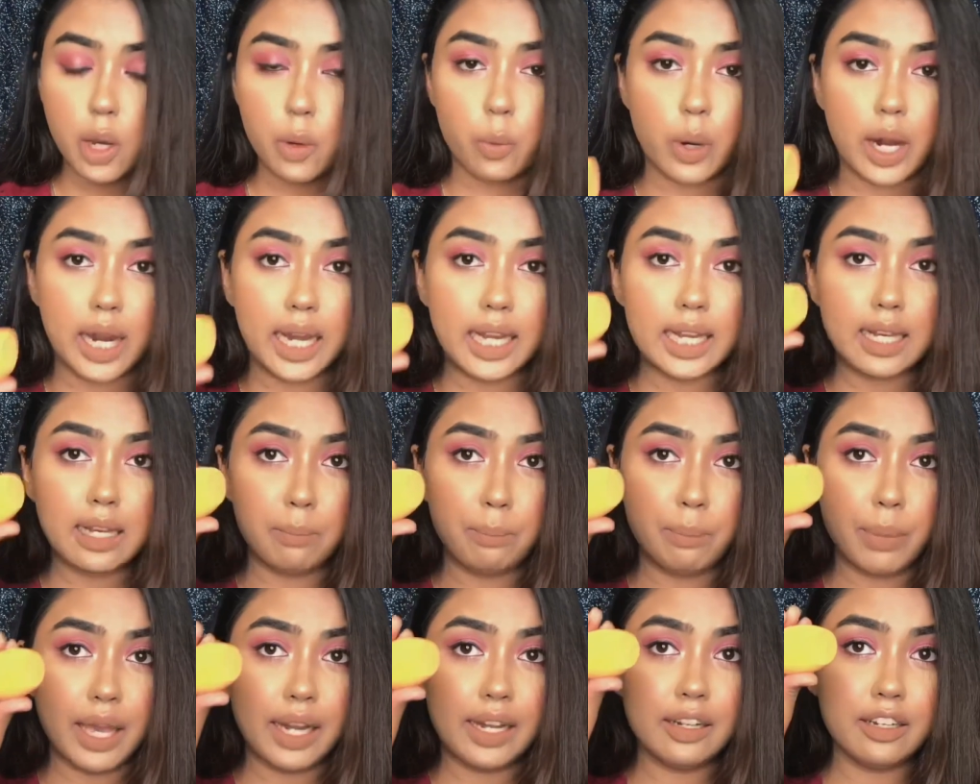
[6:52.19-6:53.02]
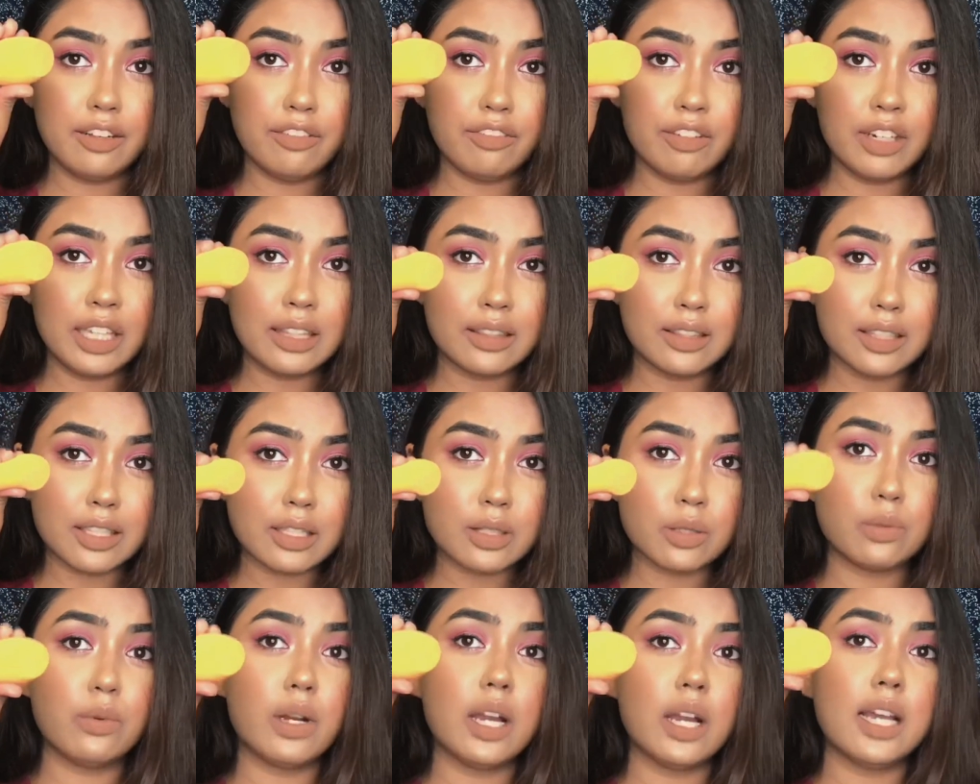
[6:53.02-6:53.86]
while comparatively
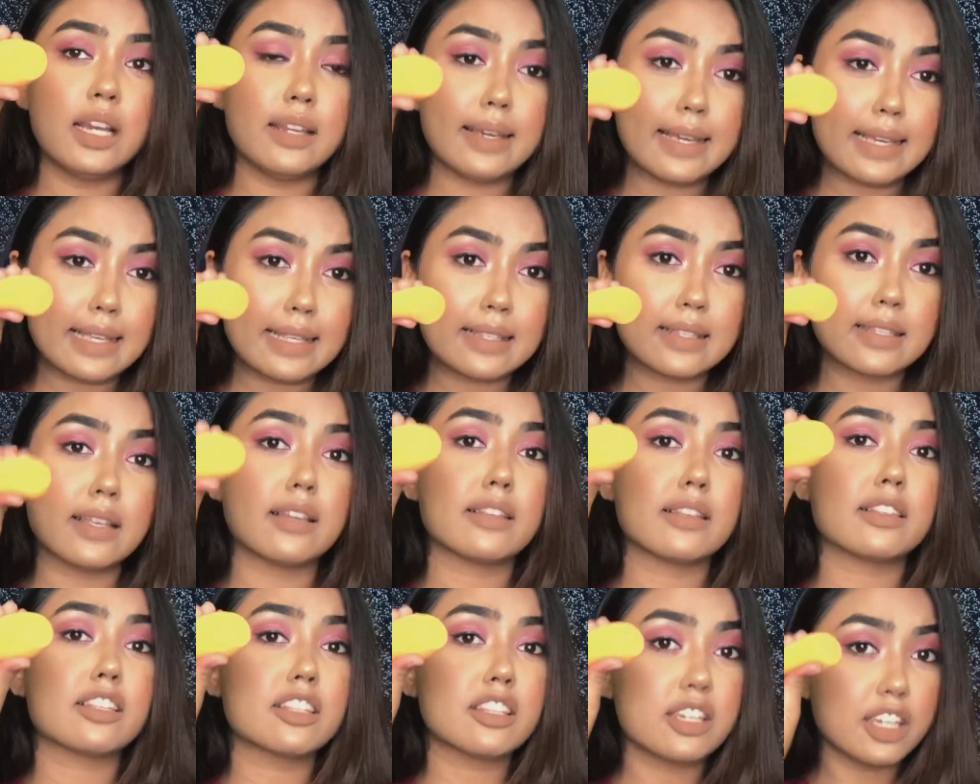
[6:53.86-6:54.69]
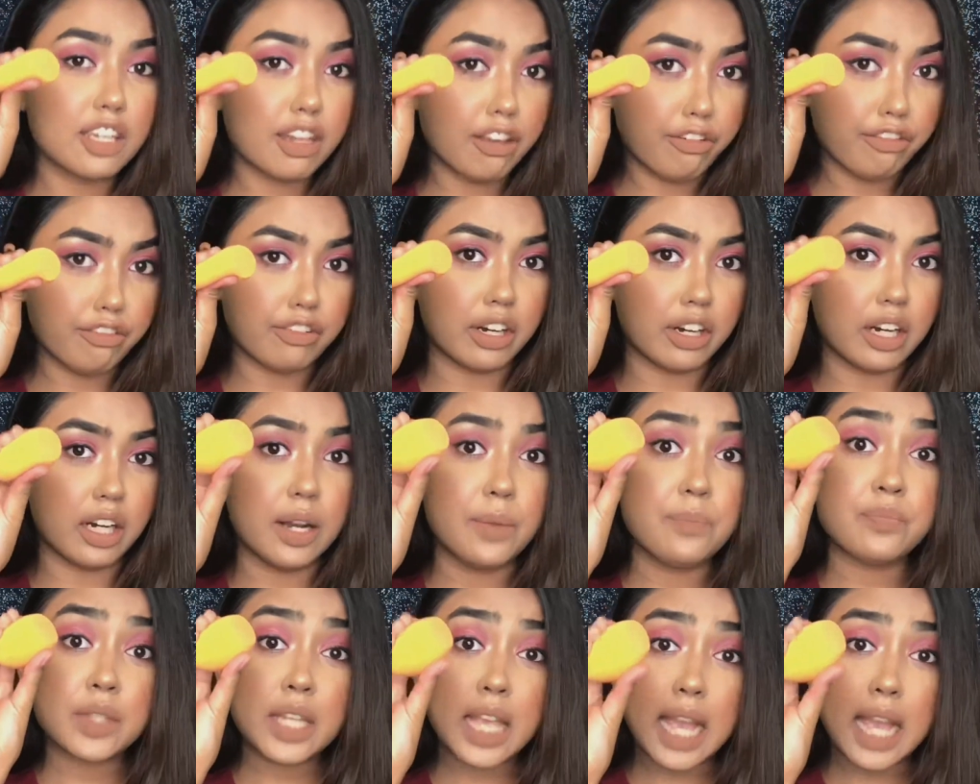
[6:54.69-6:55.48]
this one is stiffer,